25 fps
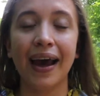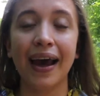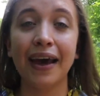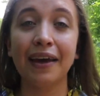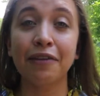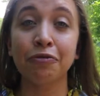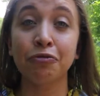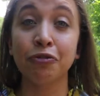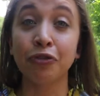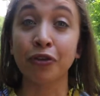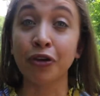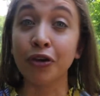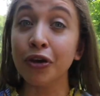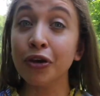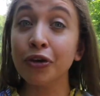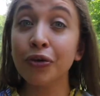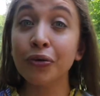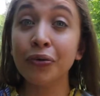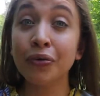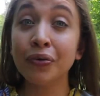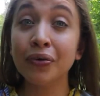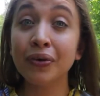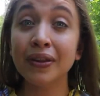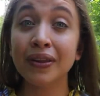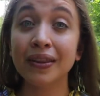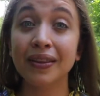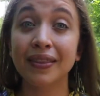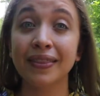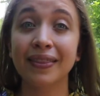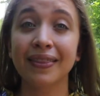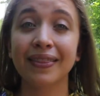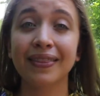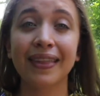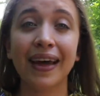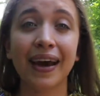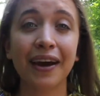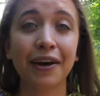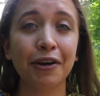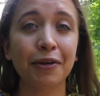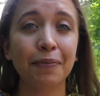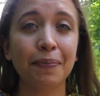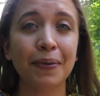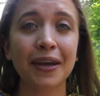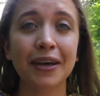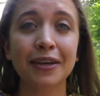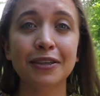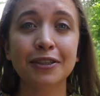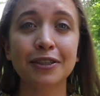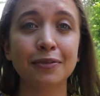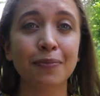And for you, that could
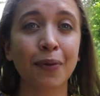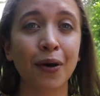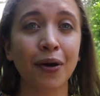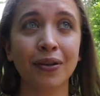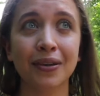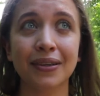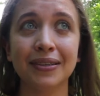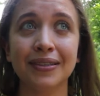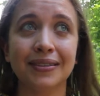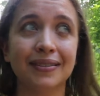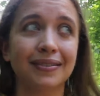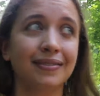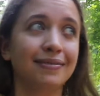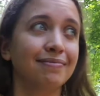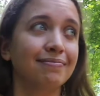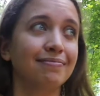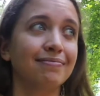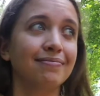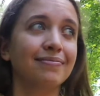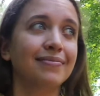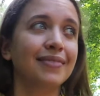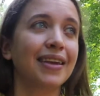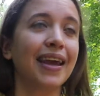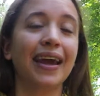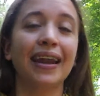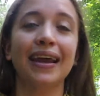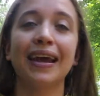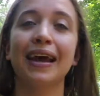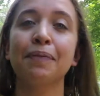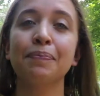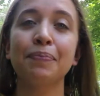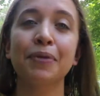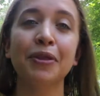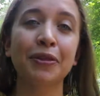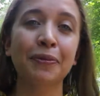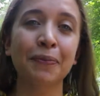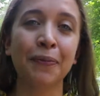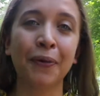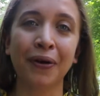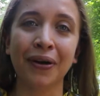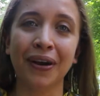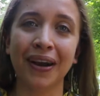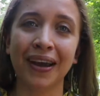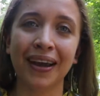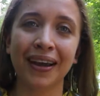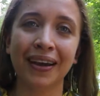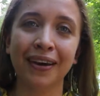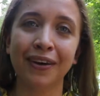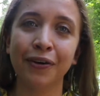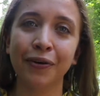be as small as getting up in the
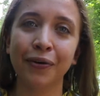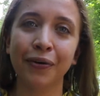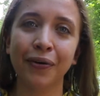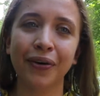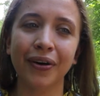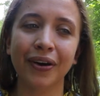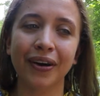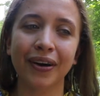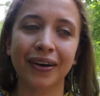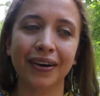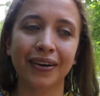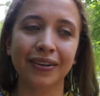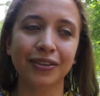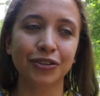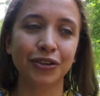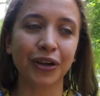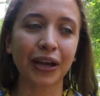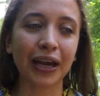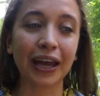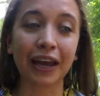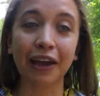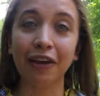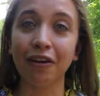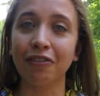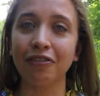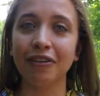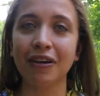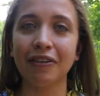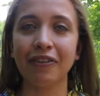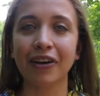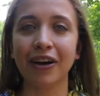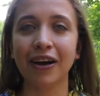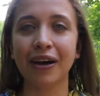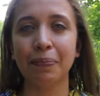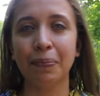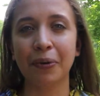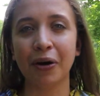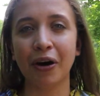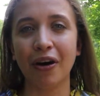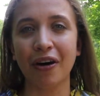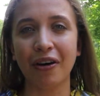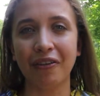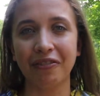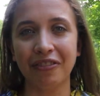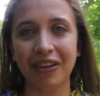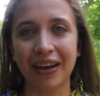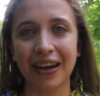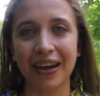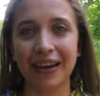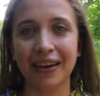morning, or drinking your favorite cup of
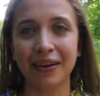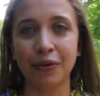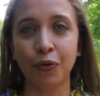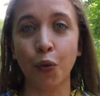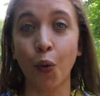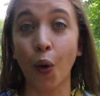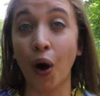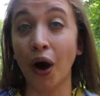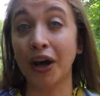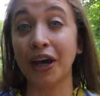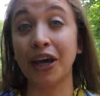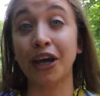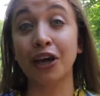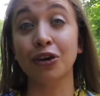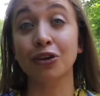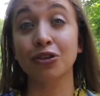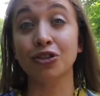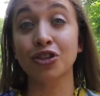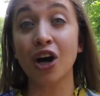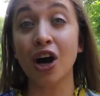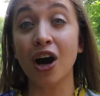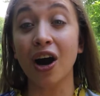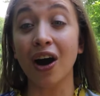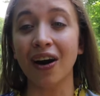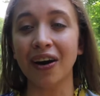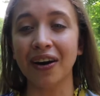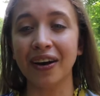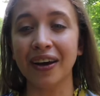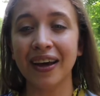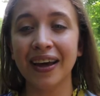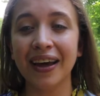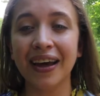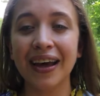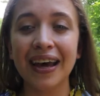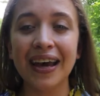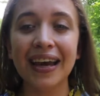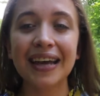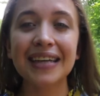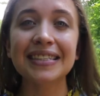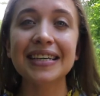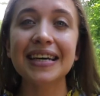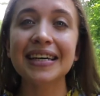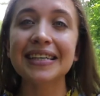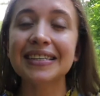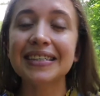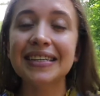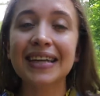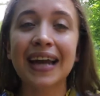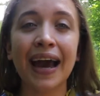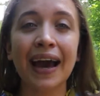coffee, walking your dog. It
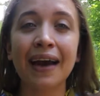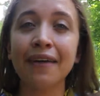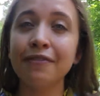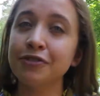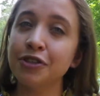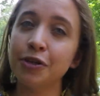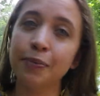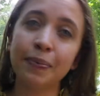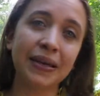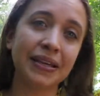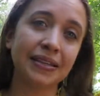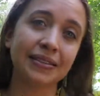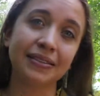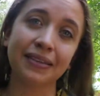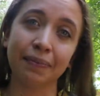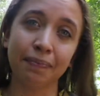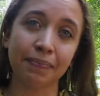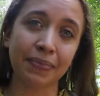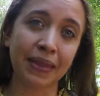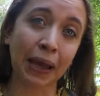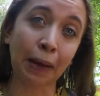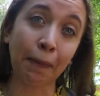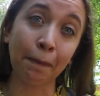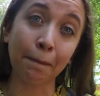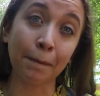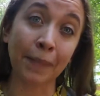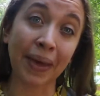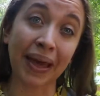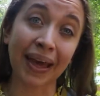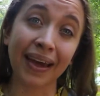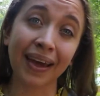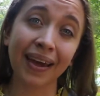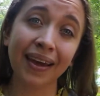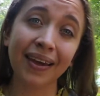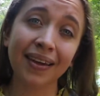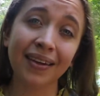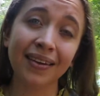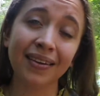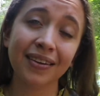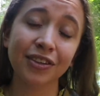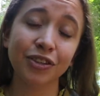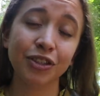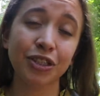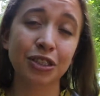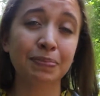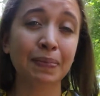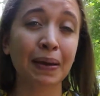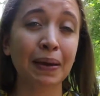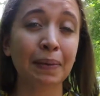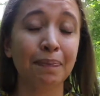doesn't have to be something big.
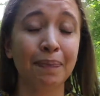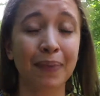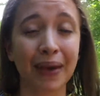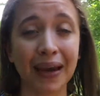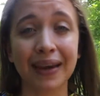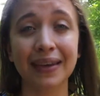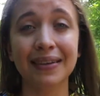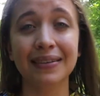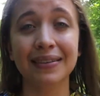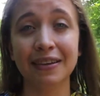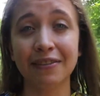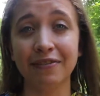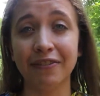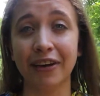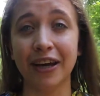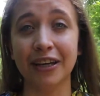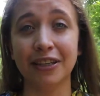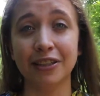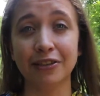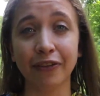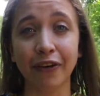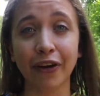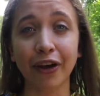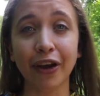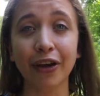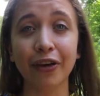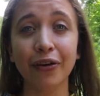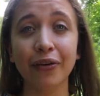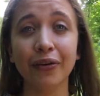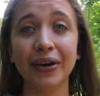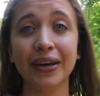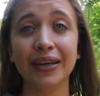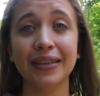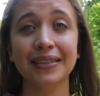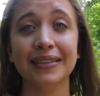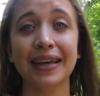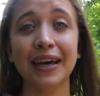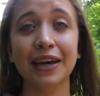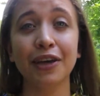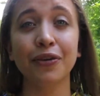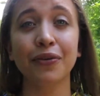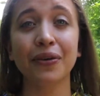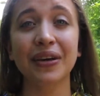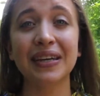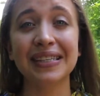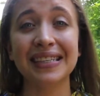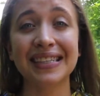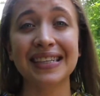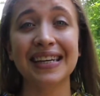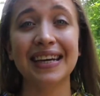Just my biggest advice for you is that you
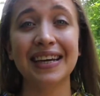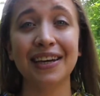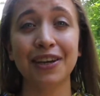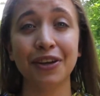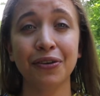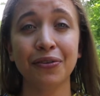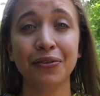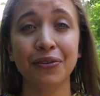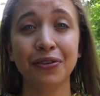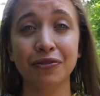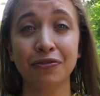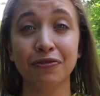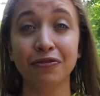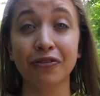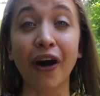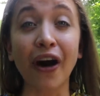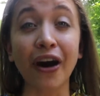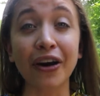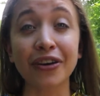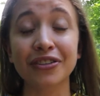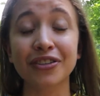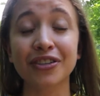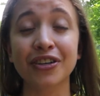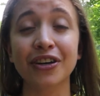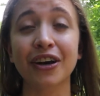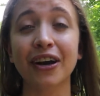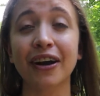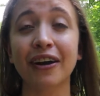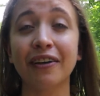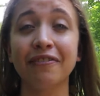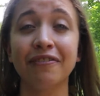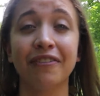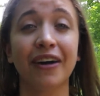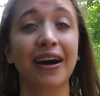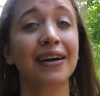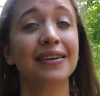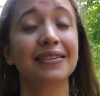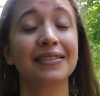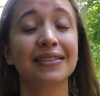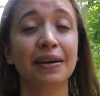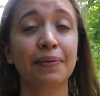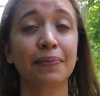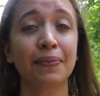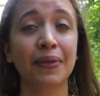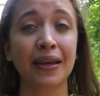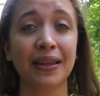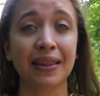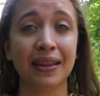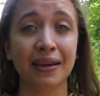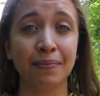continue to foster and find
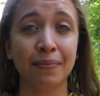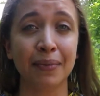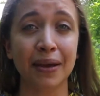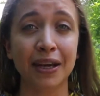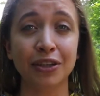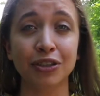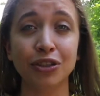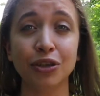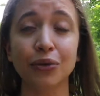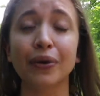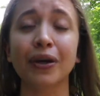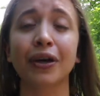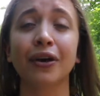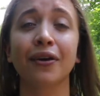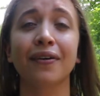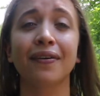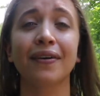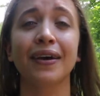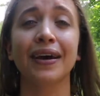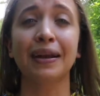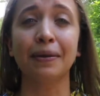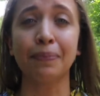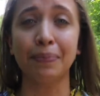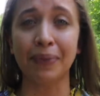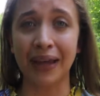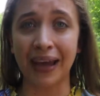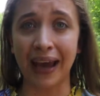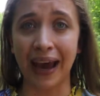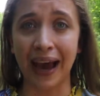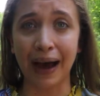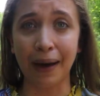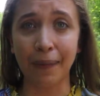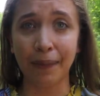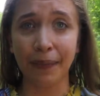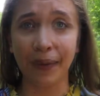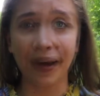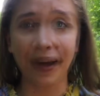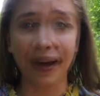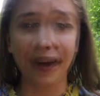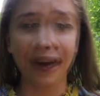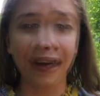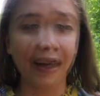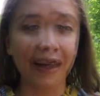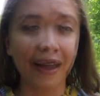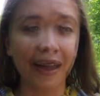something that makes you incredibly happy.